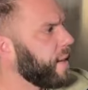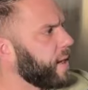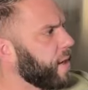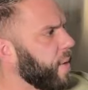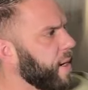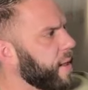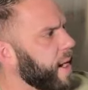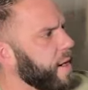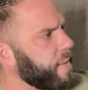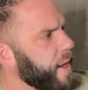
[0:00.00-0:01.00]
That's all we need
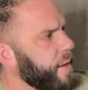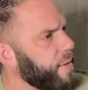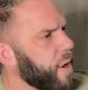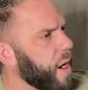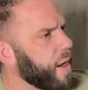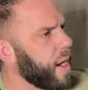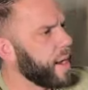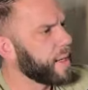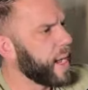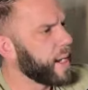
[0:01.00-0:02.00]
there. Now for our
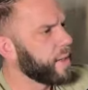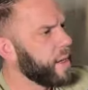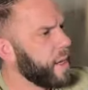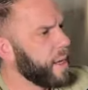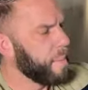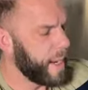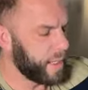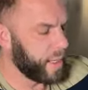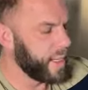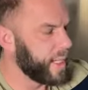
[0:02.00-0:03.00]
contact,
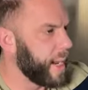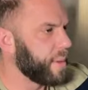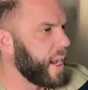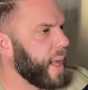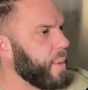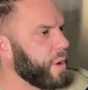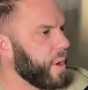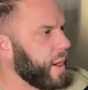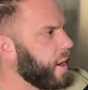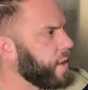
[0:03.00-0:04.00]
basically same styling we're
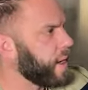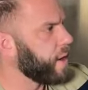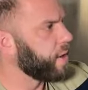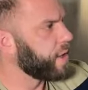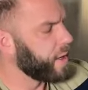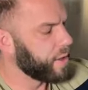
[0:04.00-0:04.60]
doing on all the others here.